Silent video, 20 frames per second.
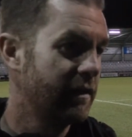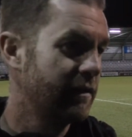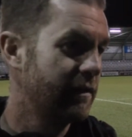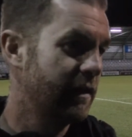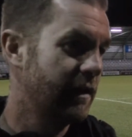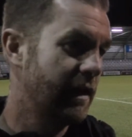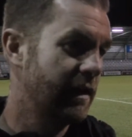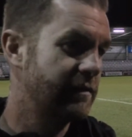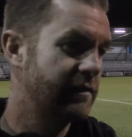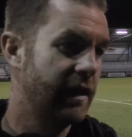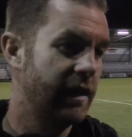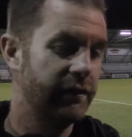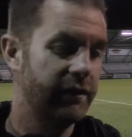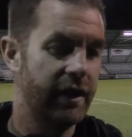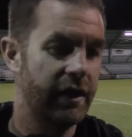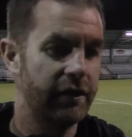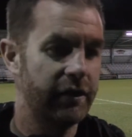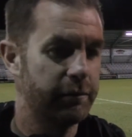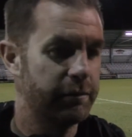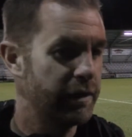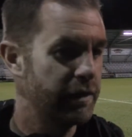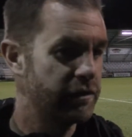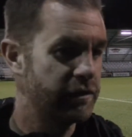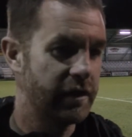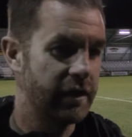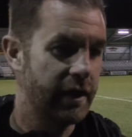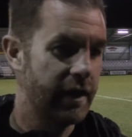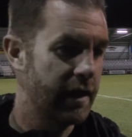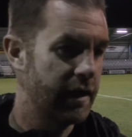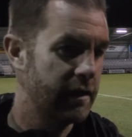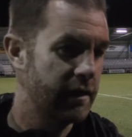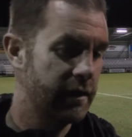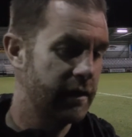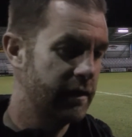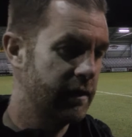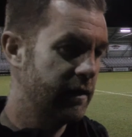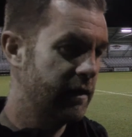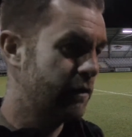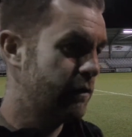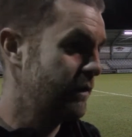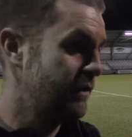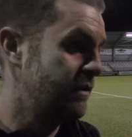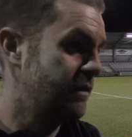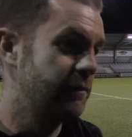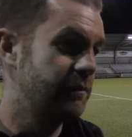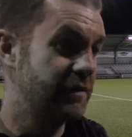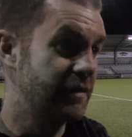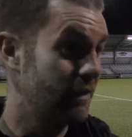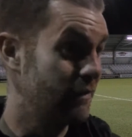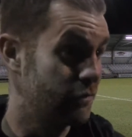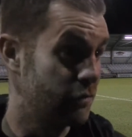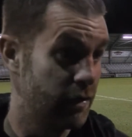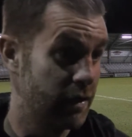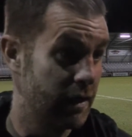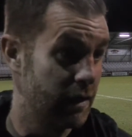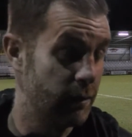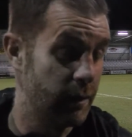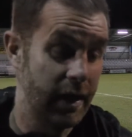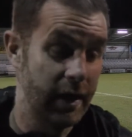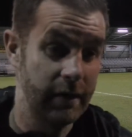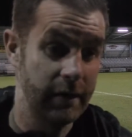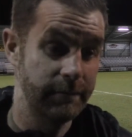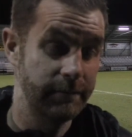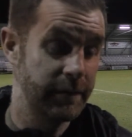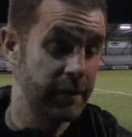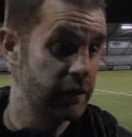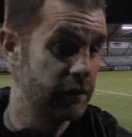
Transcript: the lads out there on the pitch today. They acquitted themselves really well.